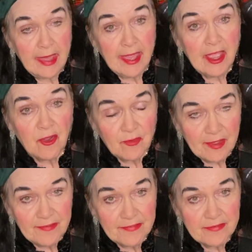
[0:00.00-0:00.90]

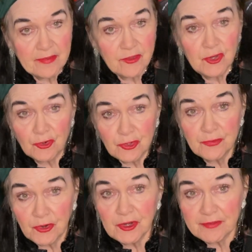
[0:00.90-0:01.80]
Harris. You know,
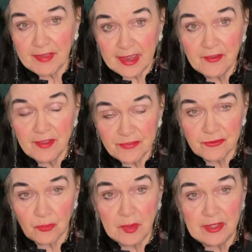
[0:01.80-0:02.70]
you've heard of Harris
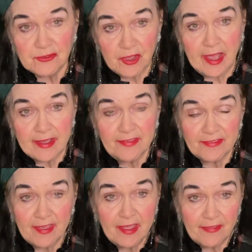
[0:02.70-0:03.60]
tweed jackets?